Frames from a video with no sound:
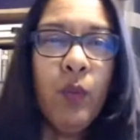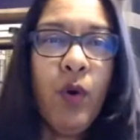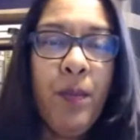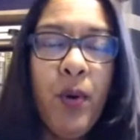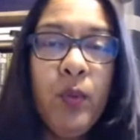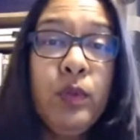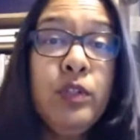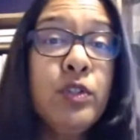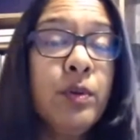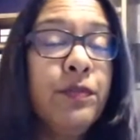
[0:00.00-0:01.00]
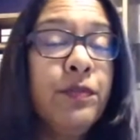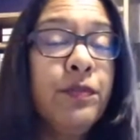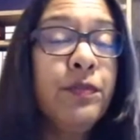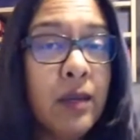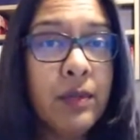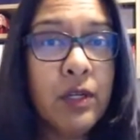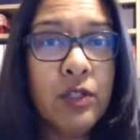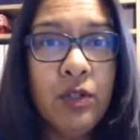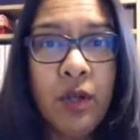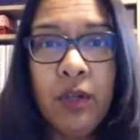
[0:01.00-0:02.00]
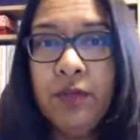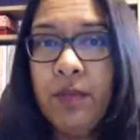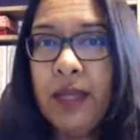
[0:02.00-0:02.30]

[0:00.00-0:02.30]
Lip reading: at what point will you stop faking it because you know you've